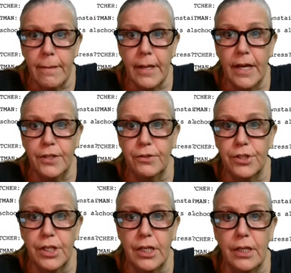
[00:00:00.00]
Can you
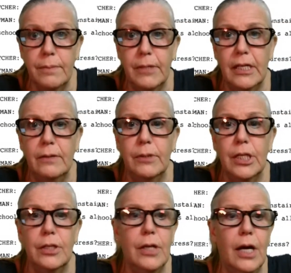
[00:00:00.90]
see me with
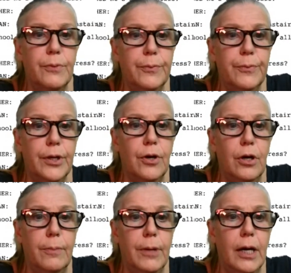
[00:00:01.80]
a 911
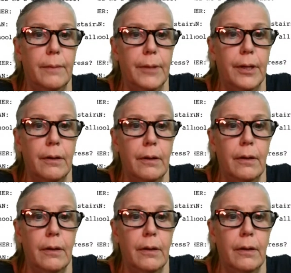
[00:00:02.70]
call behind me?